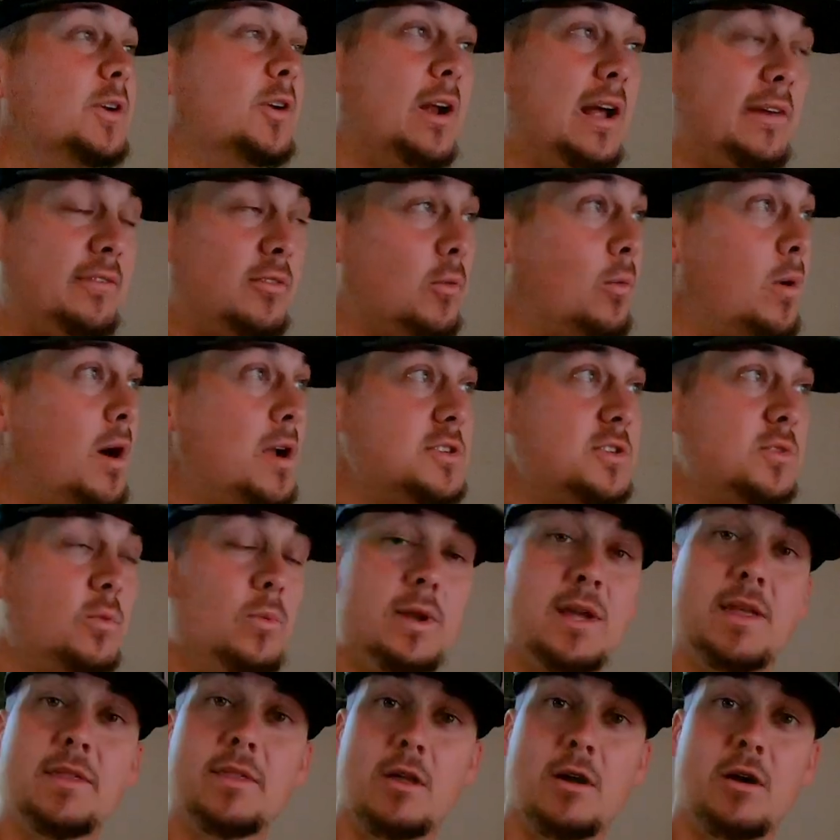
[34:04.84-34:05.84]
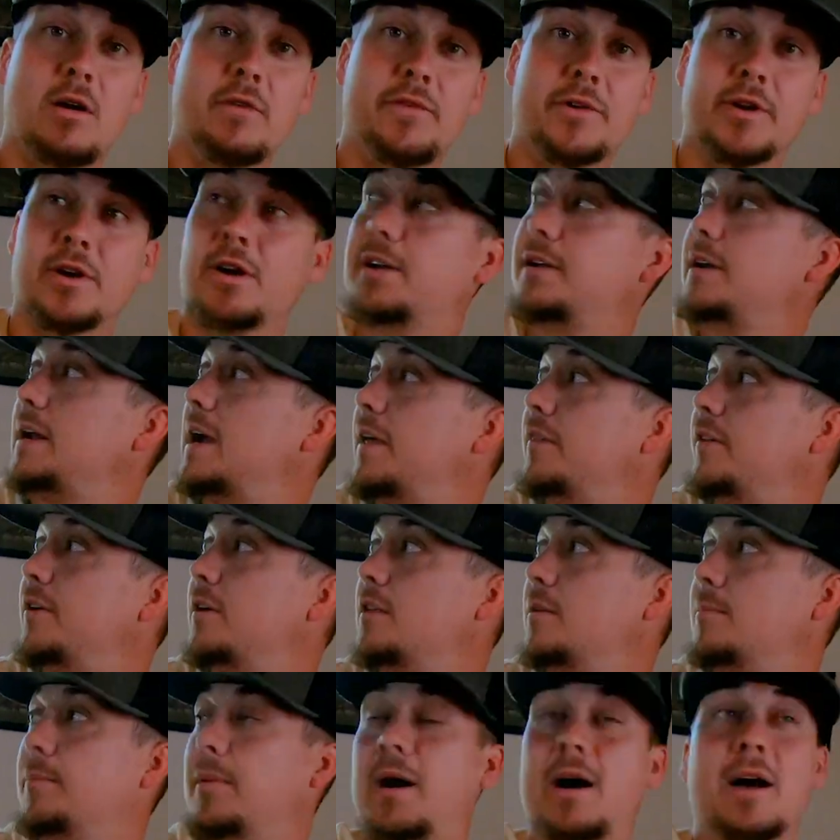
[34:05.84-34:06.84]
going to have to watch the wind, though, if you're hunting down there in
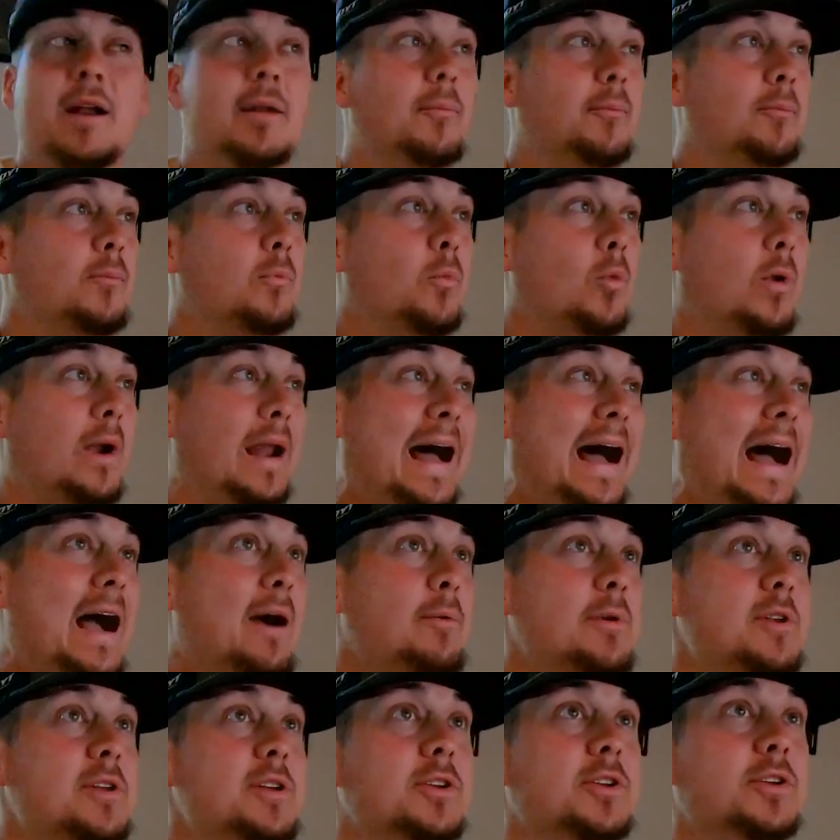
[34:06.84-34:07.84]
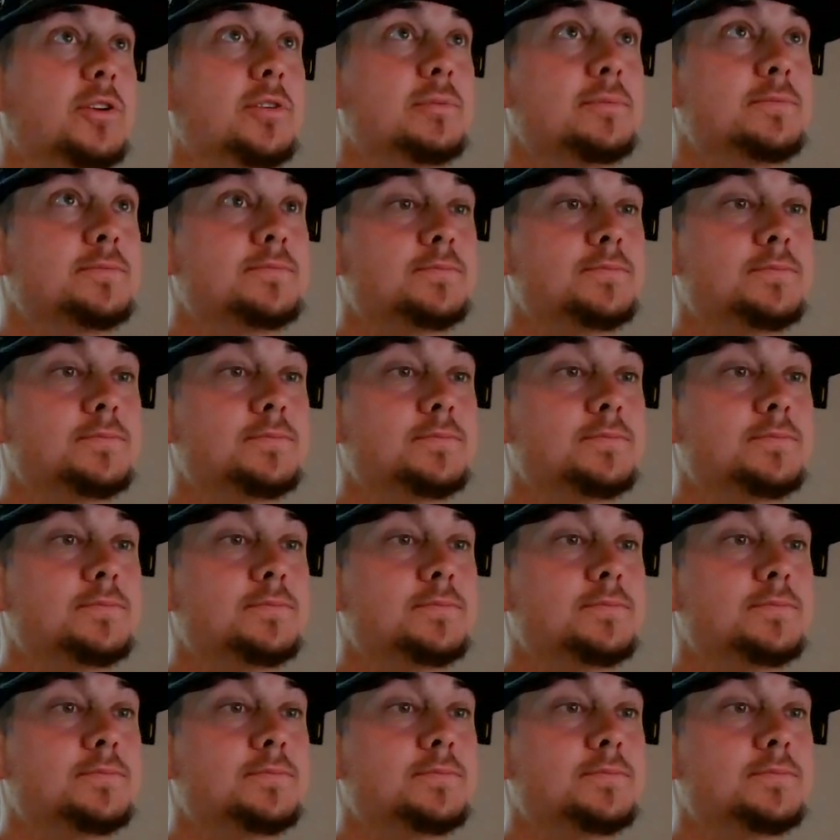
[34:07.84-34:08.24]
the bottom. What I would do